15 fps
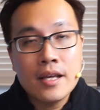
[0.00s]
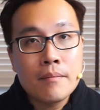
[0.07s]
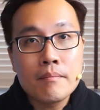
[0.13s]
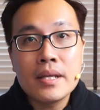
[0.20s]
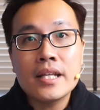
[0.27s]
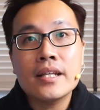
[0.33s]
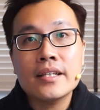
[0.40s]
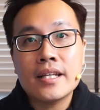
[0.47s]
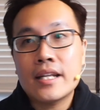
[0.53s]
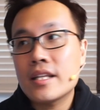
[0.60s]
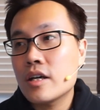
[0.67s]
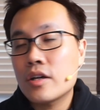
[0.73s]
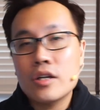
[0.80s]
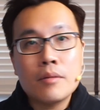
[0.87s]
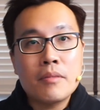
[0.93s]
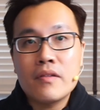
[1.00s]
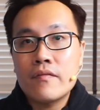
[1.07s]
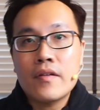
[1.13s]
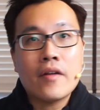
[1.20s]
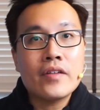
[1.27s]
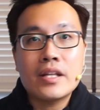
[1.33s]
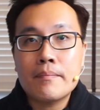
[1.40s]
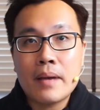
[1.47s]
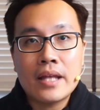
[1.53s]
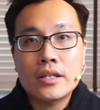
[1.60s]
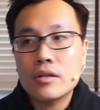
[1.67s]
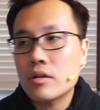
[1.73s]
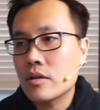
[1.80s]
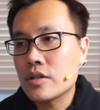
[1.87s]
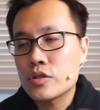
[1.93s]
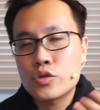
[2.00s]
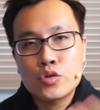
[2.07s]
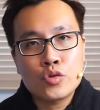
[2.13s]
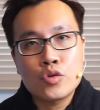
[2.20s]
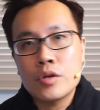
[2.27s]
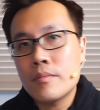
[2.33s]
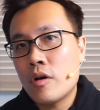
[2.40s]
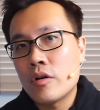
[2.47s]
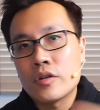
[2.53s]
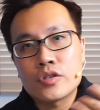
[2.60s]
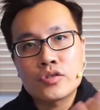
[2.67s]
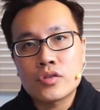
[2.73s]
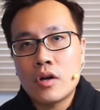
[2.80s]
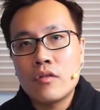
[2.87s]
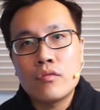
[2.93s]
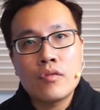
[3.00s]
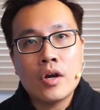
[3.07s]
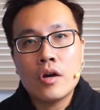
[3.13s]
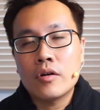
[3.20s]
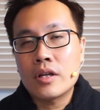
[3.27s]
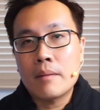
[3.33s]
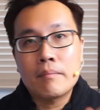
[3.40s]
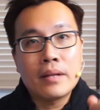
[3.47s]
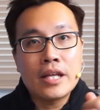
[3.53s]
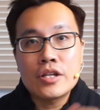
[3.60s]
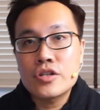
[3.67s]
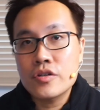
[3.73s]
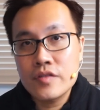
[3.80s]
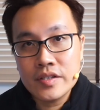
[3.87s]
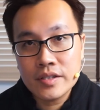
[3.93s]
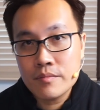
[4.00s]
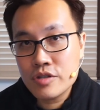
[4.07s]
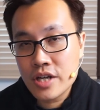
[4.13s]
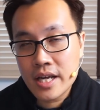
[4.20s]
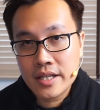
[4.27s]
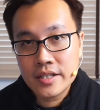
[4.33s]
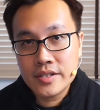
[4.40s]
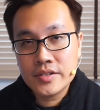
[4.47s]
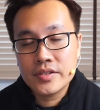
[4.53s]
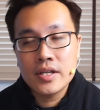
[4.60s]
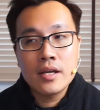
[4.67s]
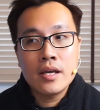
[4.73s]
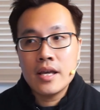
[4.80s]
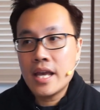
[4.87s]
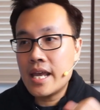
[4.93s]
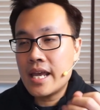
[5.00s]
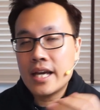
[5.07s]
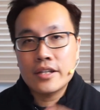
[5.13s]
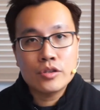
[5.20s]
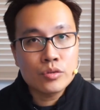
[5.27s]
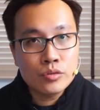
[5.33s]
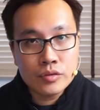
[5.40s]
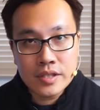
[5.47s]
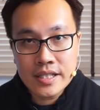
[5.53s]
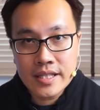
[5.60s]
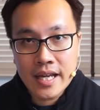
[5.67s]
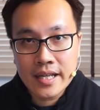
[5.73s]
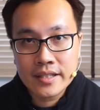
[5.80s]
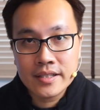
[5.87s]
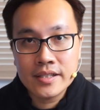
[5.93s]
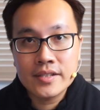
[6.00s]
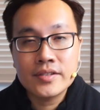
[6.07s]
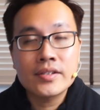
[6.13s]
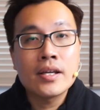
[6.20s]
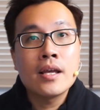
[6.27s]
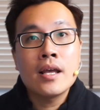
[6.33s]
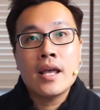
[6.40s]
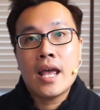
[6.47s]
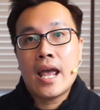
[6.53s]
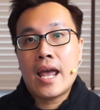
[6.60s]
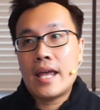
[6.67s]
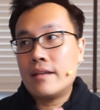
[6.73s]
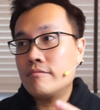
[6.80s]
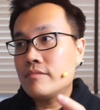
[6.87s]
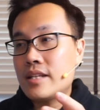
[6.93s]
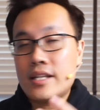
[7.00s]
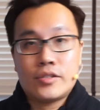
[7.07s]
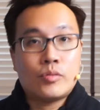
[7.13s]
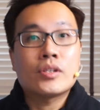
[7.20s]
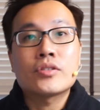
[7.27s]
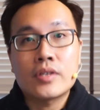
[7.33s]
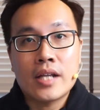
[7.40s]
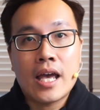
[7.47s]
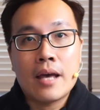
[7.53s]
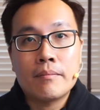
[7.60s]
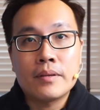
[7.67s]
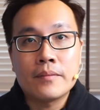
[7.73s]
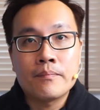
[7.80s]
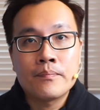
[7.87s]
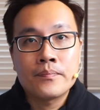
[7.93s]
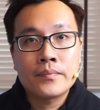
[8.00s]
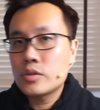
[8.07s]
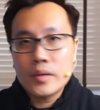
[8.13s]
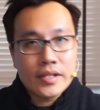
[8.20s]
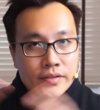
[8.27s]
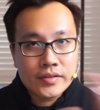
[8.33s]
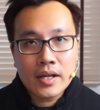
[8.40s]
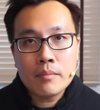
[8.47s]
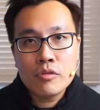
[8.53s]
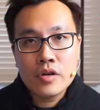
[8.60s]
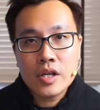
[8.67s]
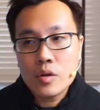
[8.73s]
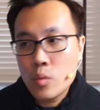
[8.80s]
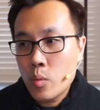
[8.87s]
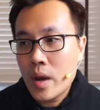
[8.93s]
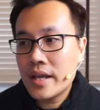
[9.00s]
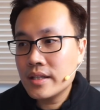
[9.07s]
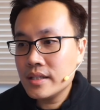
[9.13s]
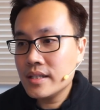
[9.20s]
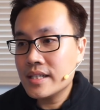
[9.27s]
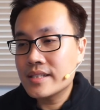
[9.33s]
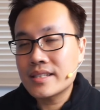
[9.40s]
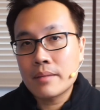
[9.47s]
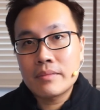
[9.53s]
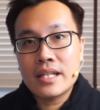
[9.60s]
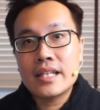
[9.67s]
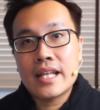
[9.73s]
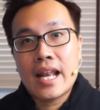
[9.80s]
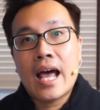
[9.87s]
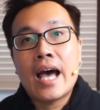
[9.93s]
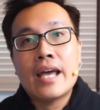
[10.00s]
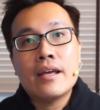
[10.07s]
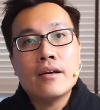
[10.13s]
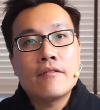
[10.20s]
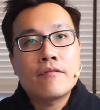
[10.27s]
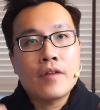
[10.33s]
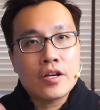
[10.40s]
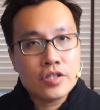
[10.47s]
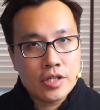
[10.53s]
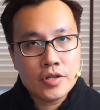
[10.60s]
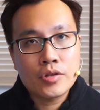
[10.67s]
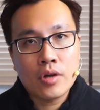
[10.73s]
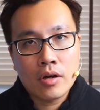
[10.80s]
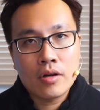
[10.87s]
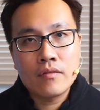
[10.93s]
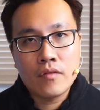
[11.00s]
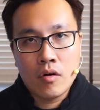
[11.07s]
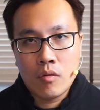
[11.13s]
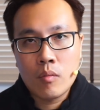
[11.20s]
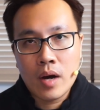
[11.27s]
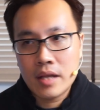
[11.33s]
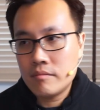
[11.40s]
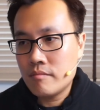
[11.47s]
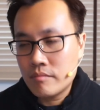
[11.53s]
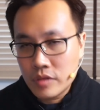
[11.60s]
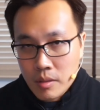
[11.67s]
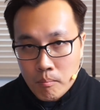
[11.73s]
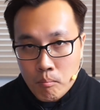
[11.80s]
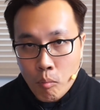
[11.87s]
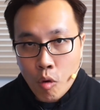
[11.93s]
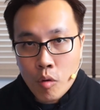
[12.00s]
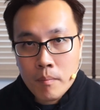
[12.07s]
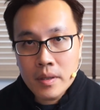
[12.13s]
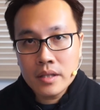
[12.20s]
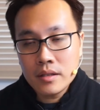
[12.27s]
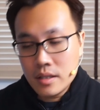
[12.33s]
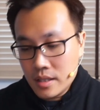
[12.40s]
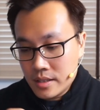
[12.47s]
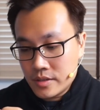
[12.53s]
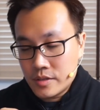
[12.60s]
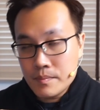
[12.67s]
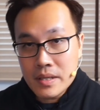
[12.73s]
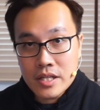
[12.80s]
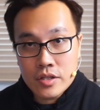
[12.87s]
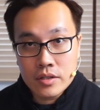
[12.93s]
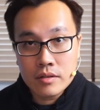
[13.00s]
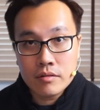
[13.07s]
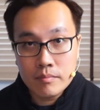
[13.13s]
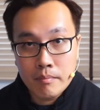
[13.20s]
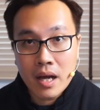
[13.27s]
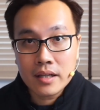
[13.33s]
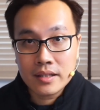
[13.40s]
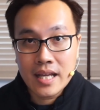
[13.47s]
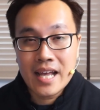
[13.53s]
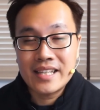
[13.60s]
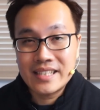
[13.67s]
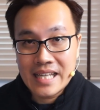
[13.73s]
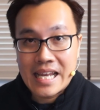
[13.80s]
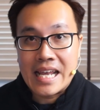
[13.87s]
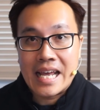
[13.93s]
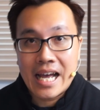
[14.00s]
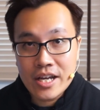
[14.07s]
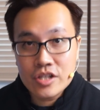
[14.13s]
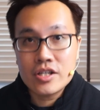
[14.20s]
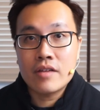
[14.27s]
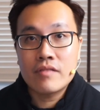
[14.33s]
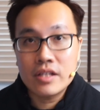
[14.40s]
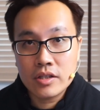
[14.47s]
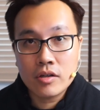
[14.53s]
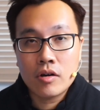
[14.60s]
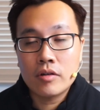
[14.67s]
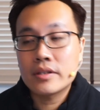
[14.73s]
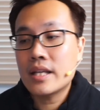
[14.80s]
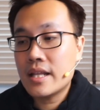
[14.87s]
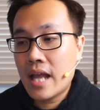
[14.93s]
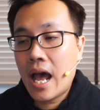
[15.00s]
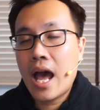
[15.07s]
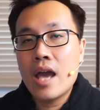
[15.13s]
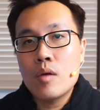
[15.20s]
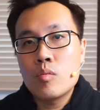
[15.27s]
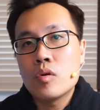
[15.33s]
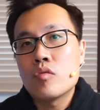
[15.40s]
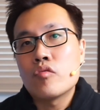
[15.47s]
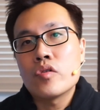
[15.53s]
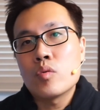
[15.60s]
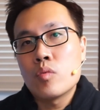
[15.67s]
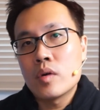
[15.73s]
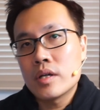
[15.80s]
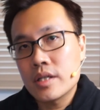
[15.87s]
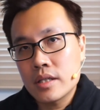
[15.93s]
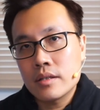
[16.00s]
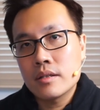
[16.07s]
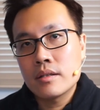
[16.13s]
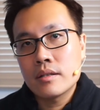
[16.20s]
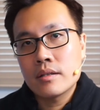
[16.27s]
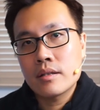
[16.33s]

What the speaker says: Meaning that they're going to be very dependent on the script, on the software, on their plagiarism checkers, AI tool detectors, and that's what's going to happen. So in summary, whether it's something that I freshly thought of or what, the moment it's being marked as AI generated content, I will reword it.